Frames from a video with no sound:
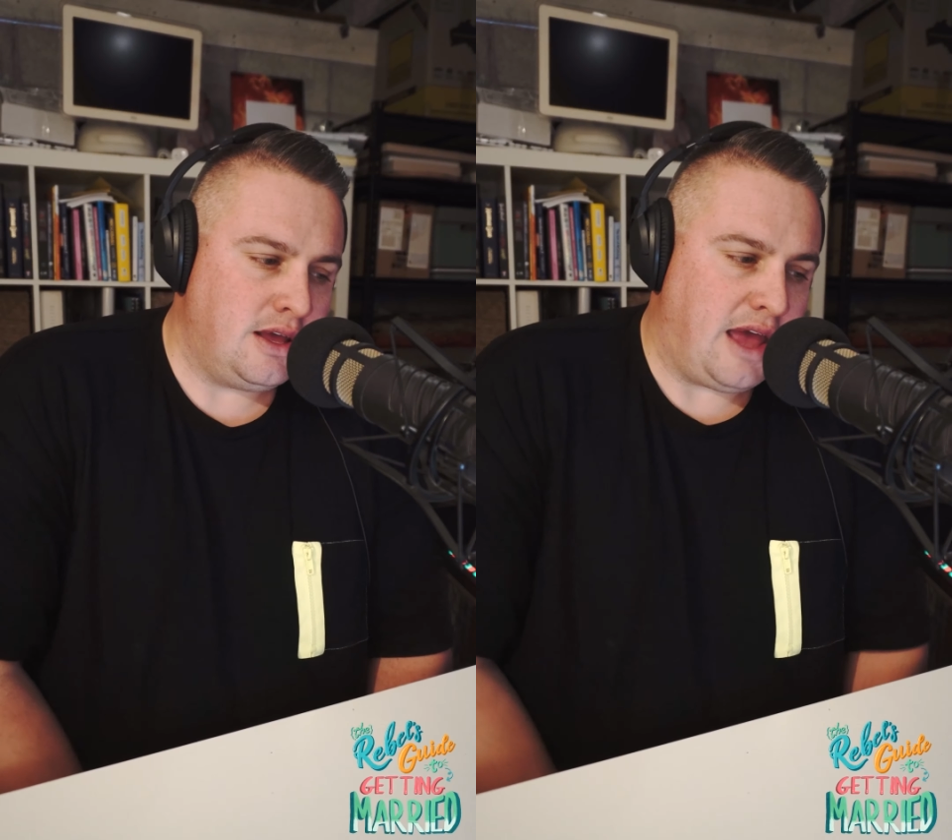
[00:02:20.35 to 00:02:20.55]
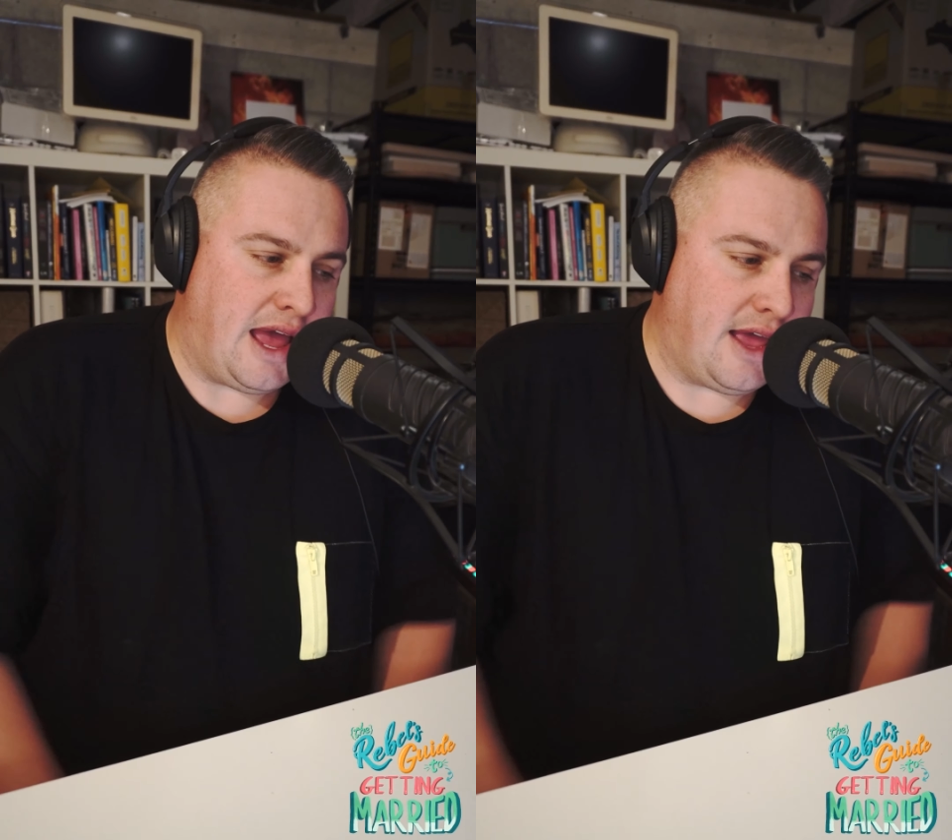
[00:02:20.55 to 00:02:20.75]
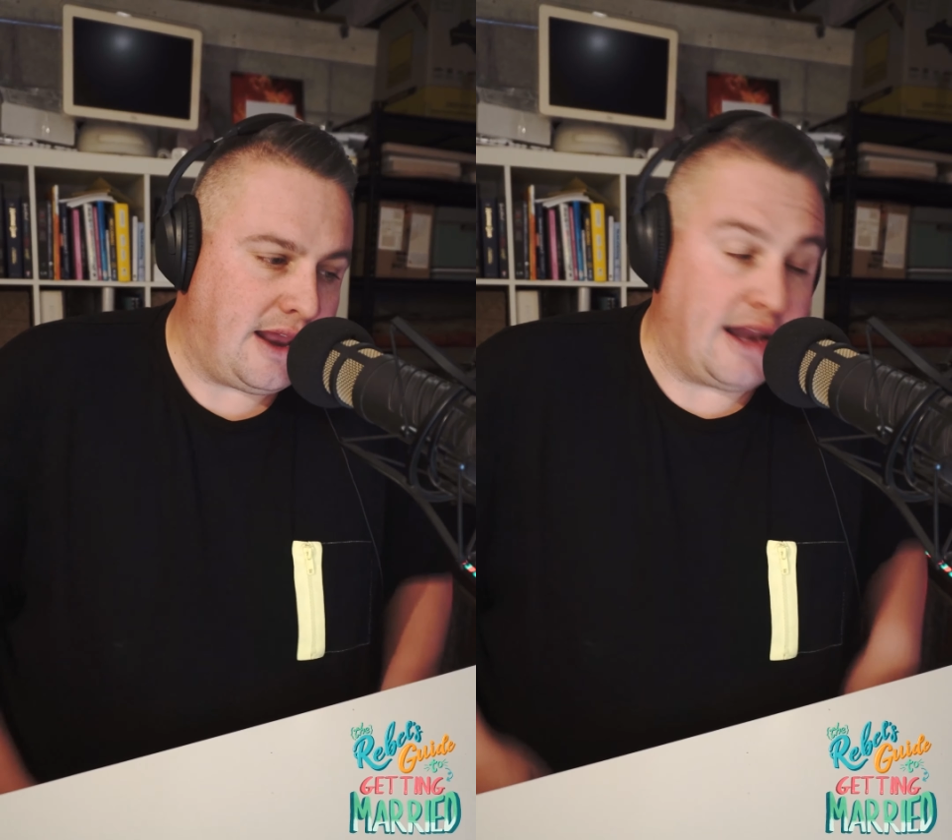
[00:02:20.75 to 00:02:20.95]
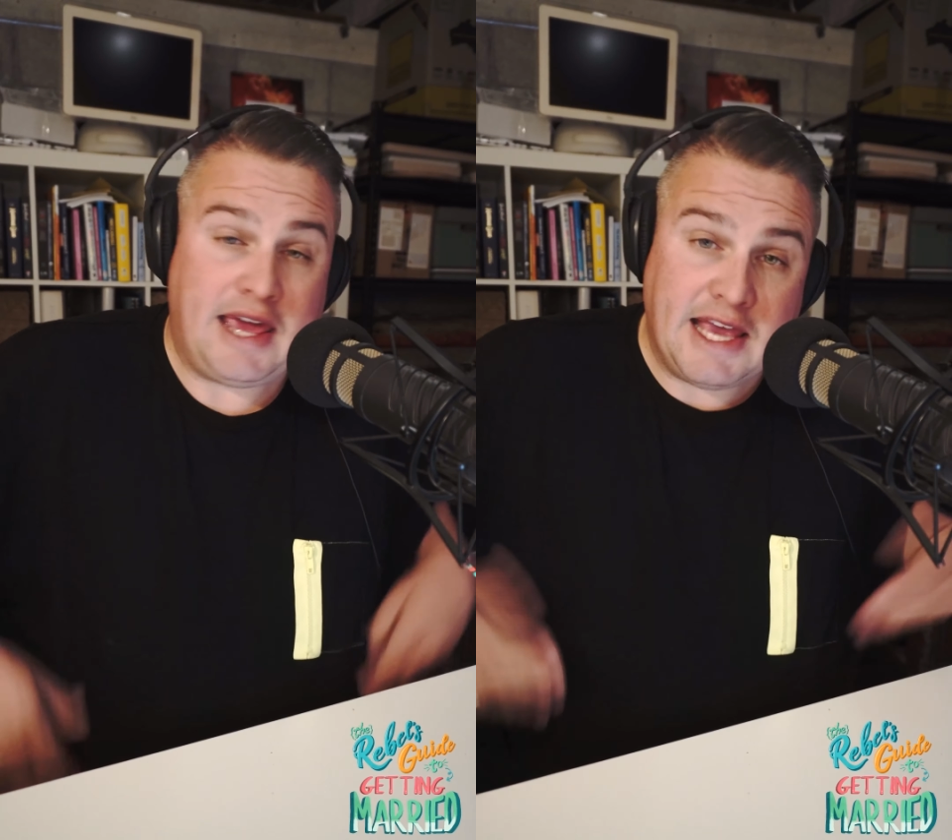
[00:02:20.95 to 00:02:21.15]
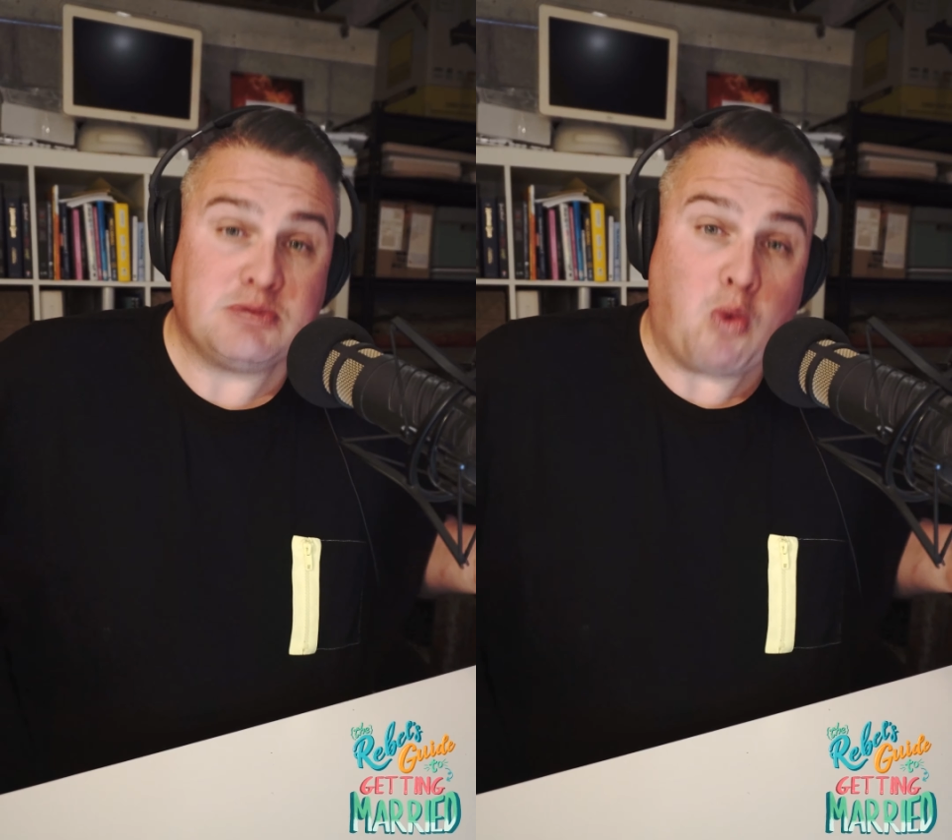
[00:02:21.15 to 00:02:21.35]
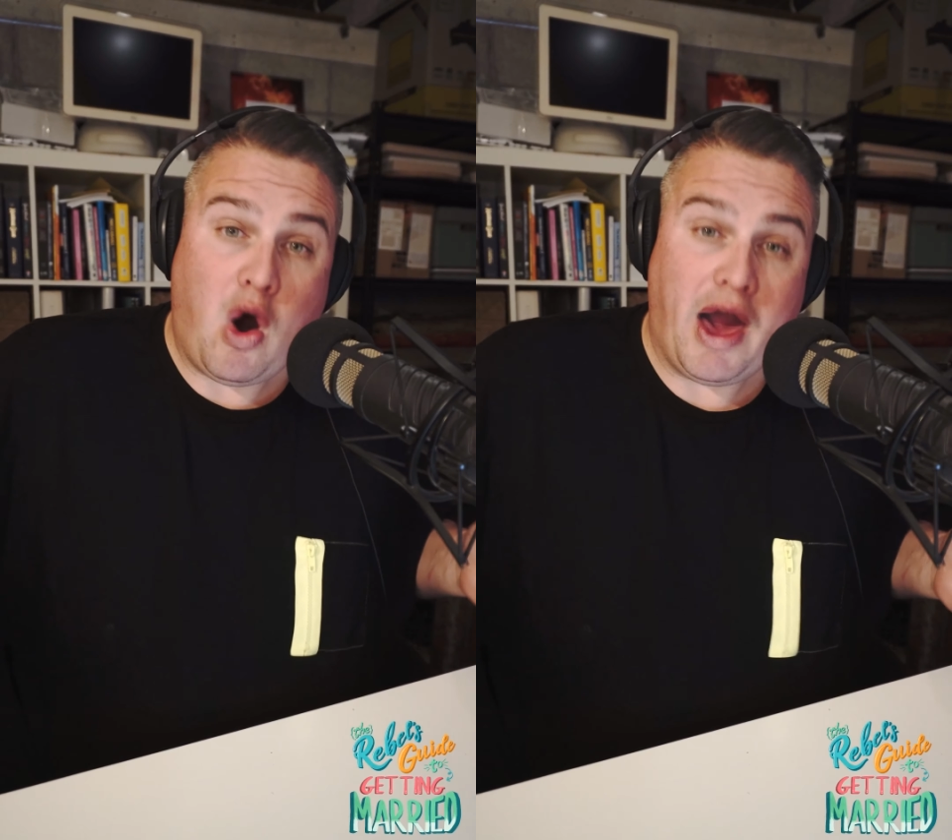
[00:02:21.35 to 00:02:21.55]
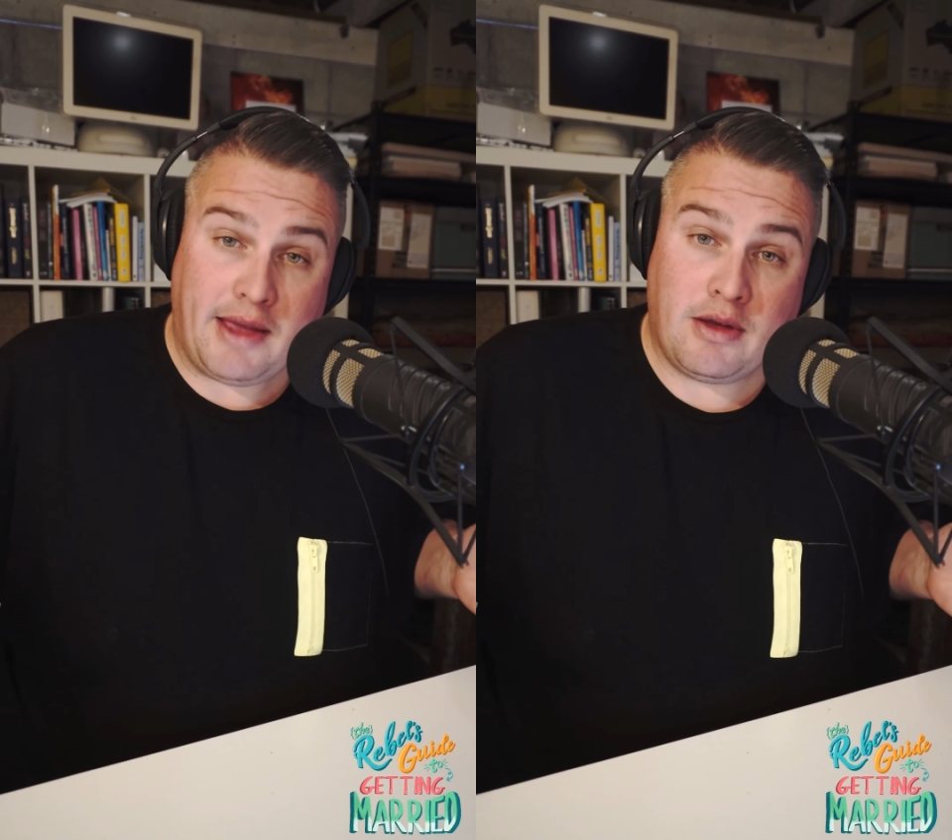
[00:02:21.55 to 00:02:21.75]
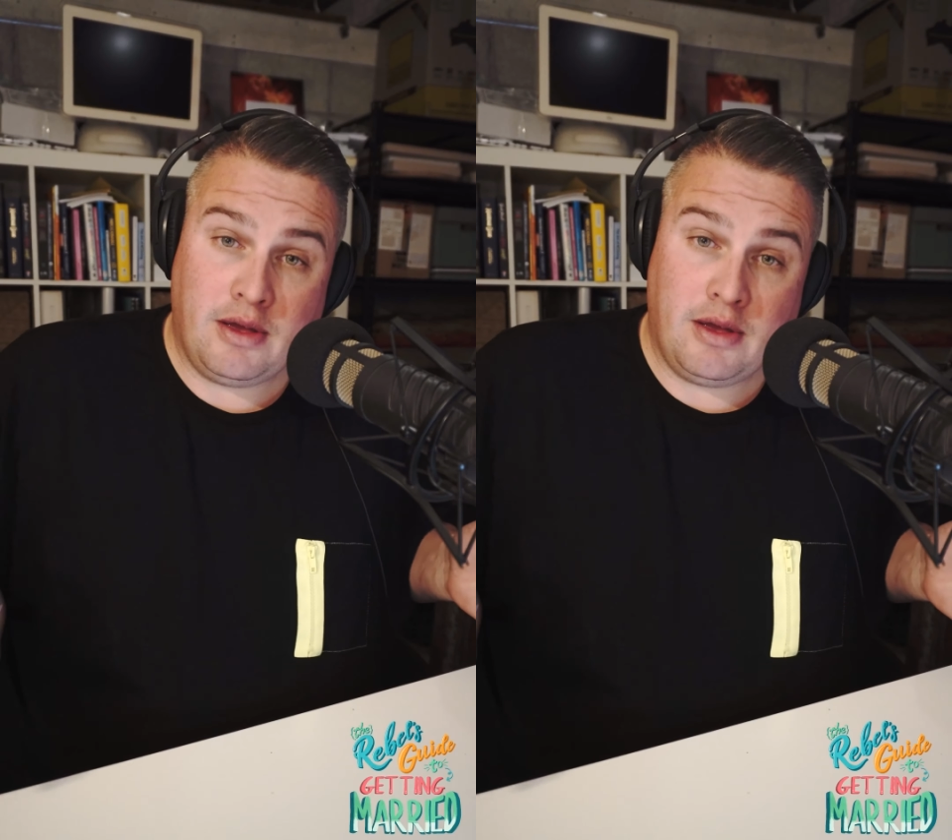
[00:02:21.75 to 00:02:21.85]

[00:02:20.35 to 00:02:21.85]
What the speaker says: And here's why.